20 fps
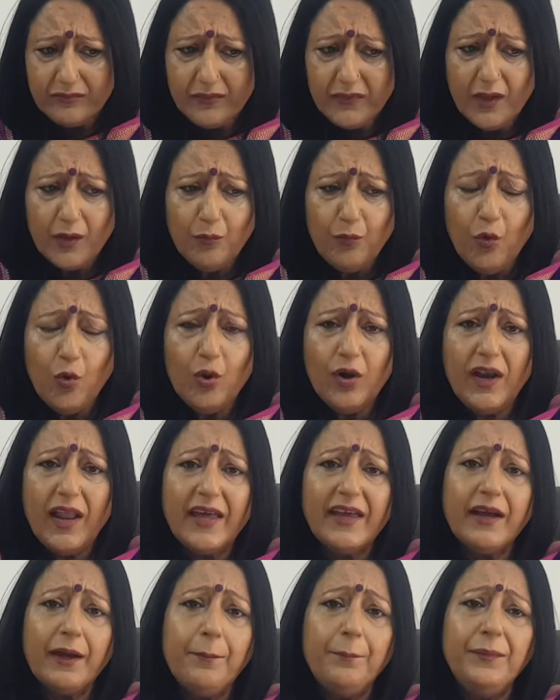more
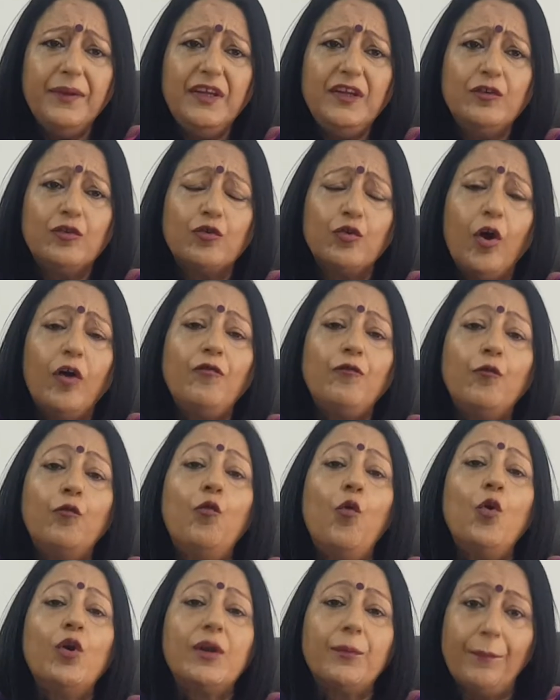like a means of
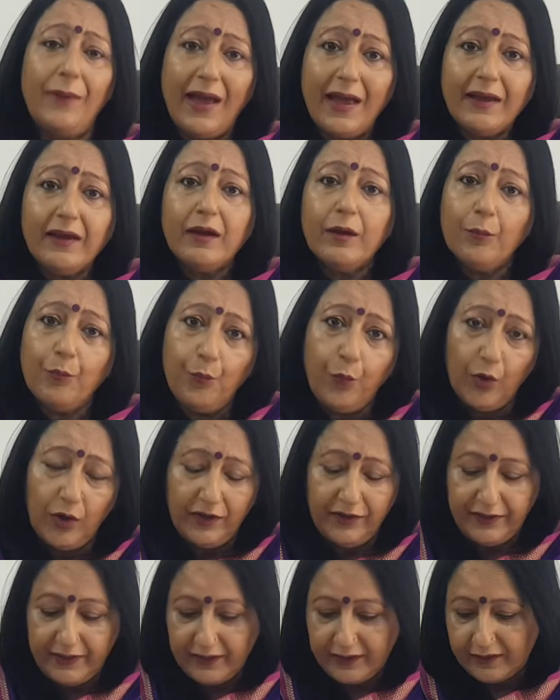vote bank
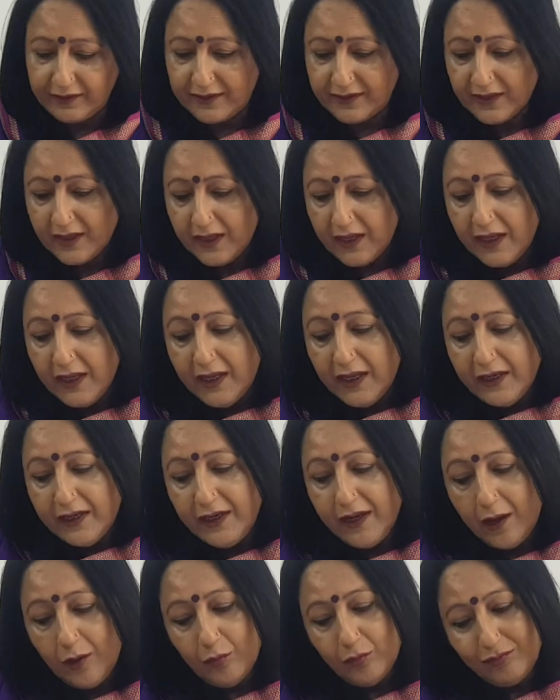politics.
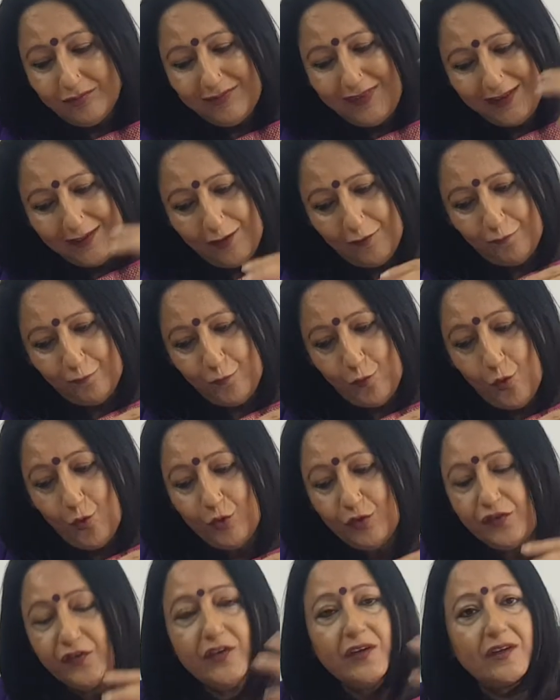Now, then, of
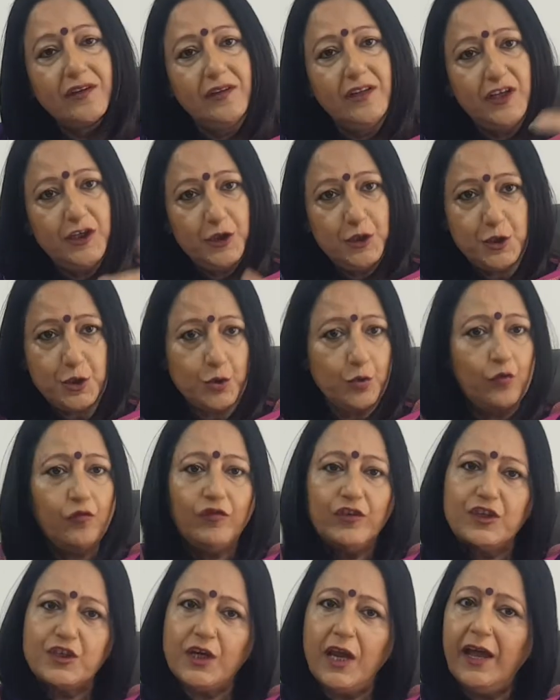course, the issue
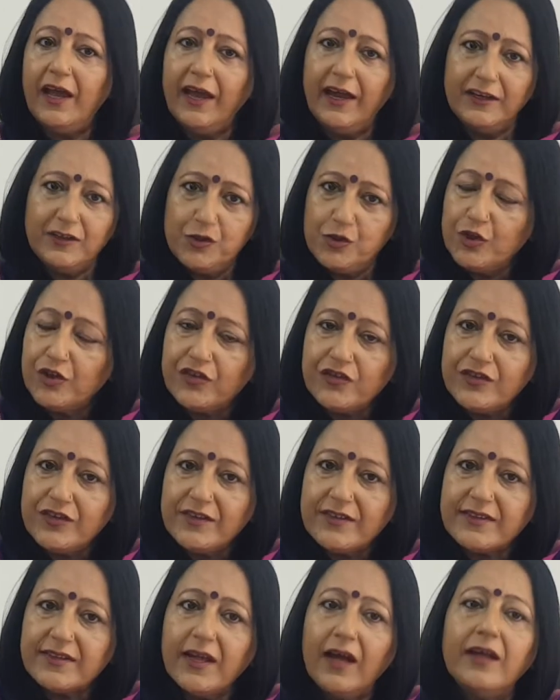which I had just
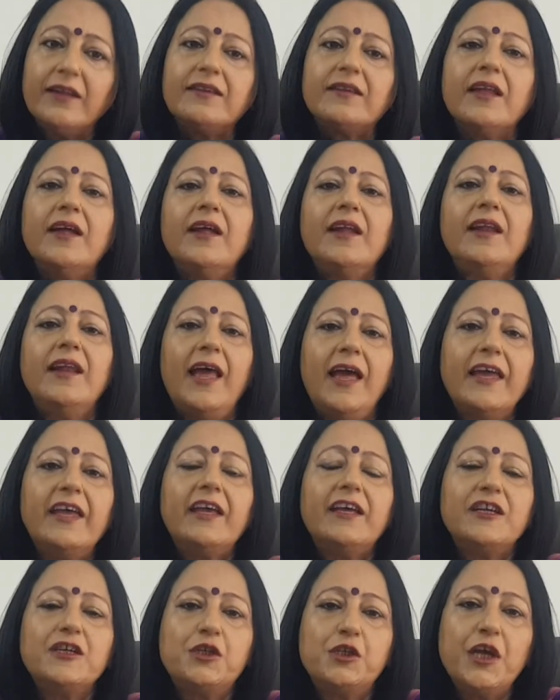discussed,
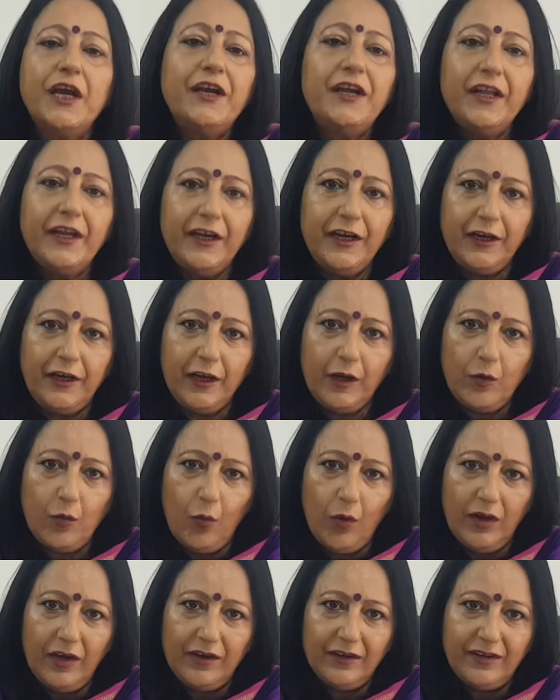like gender
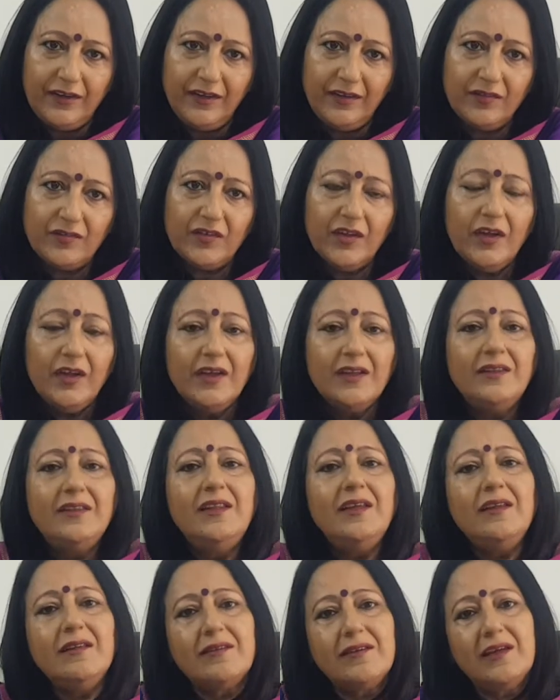inequalities.
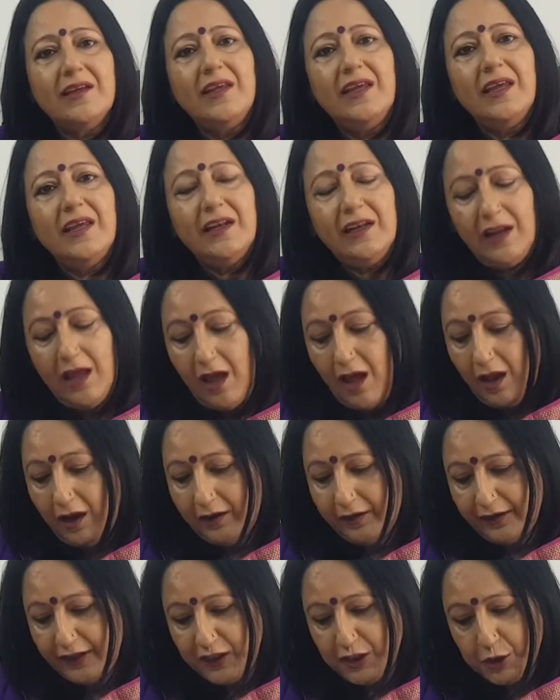These again
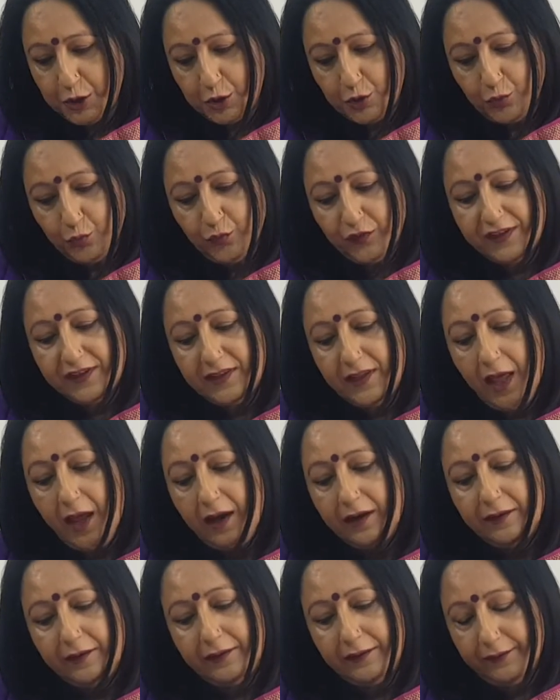are issues
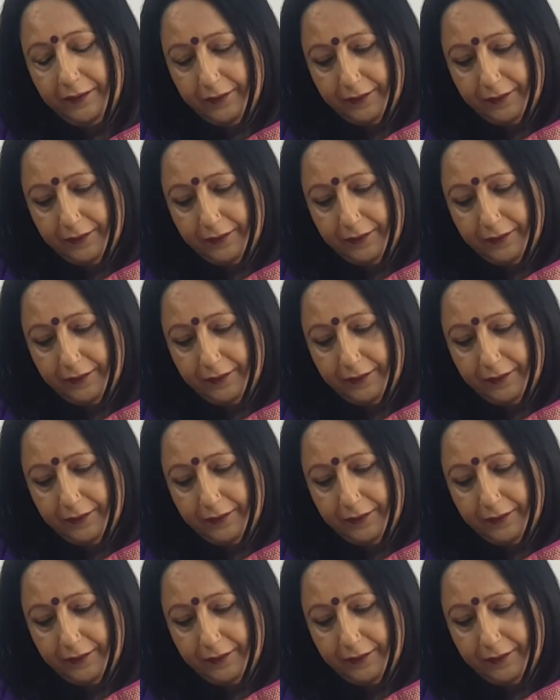that,